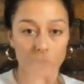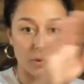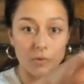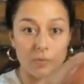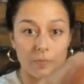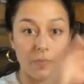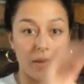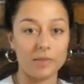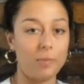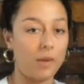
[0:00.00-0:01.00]
on
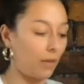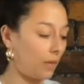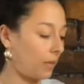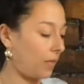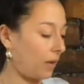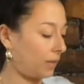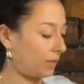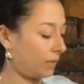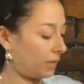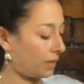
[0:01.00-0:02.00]
is making the theatre
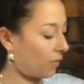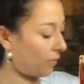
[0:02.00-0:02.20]
itself.